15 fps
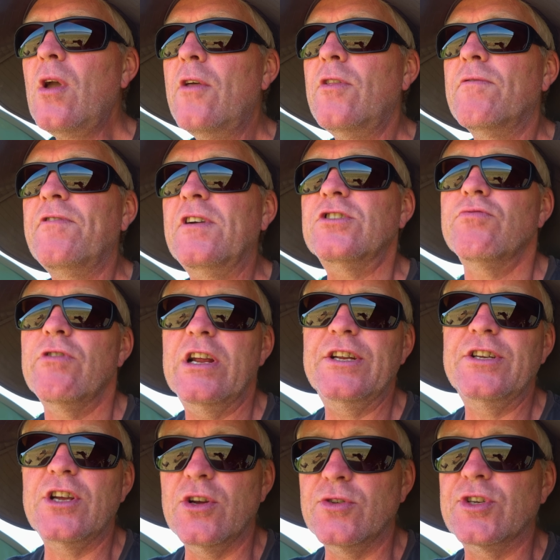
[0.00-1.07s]
And the fish
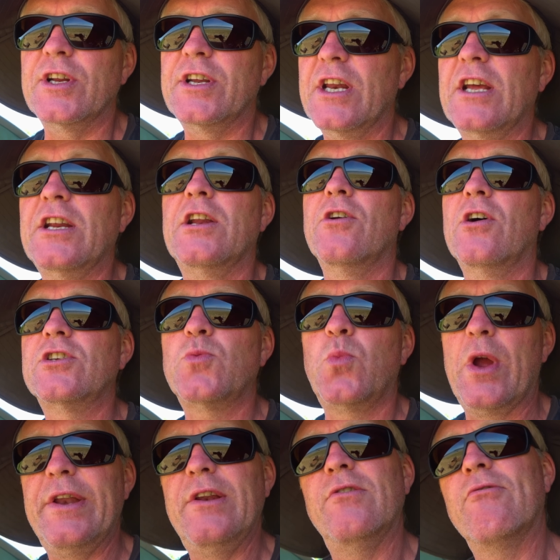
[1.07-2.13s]
really do usually need a nice
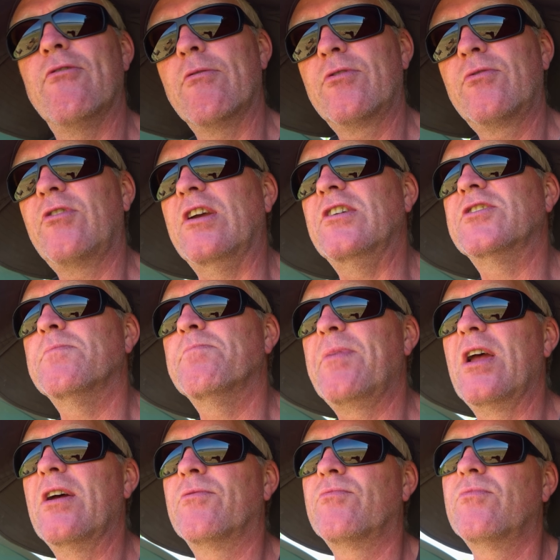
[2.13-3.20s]
wind or a decent
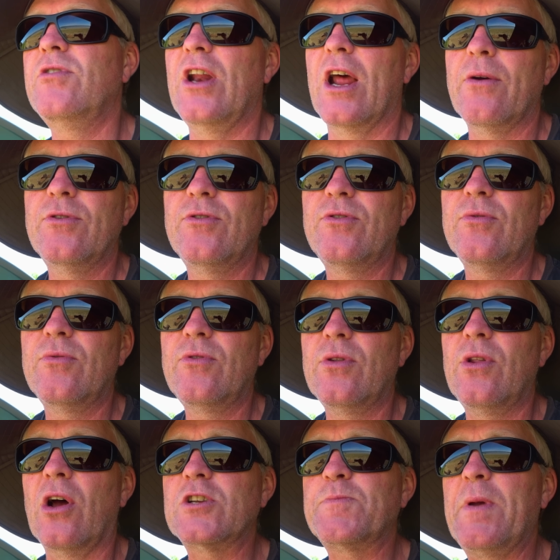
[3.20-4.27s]
bit of, you know,
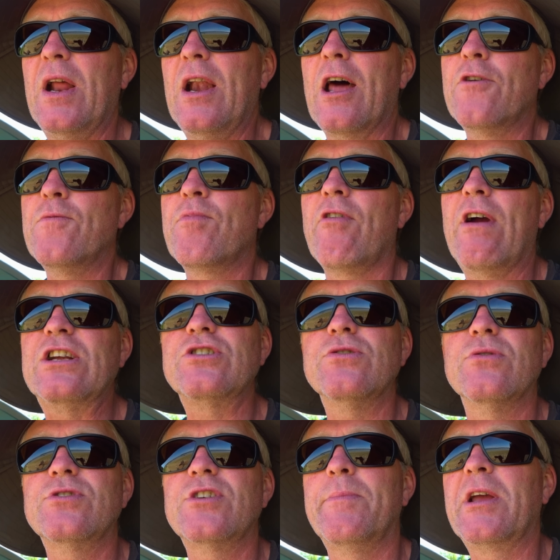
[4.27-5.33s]
nice bit of low
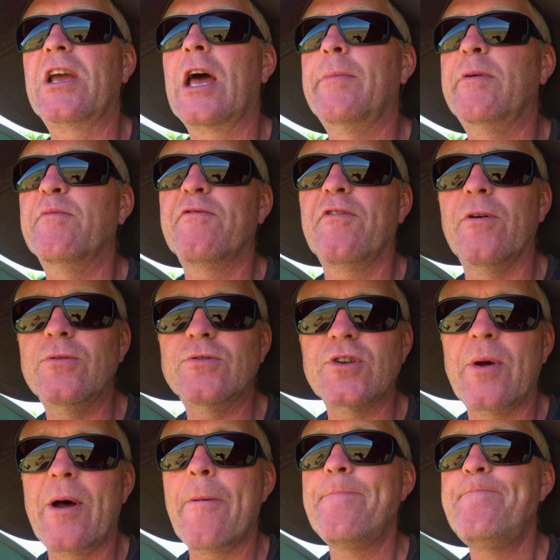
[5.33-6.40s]
pressure or something coming through
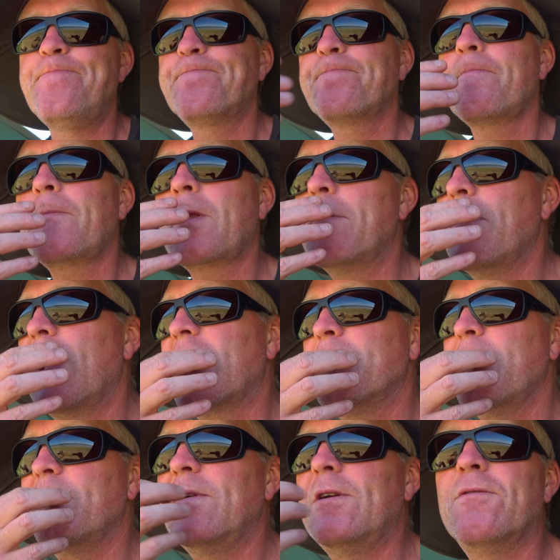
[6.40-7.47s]
to uh, make
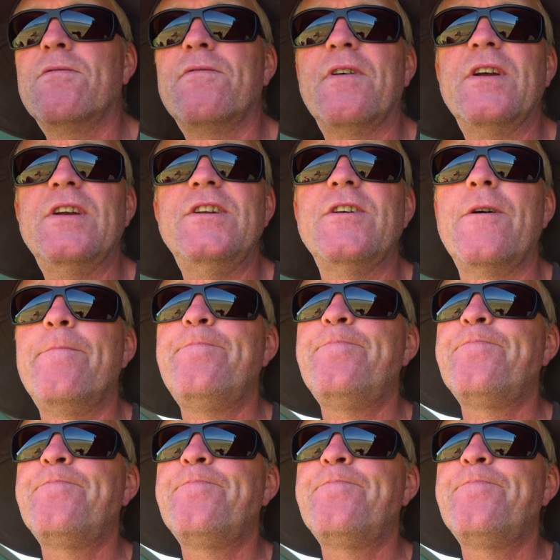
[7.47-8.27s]
them have a little feed.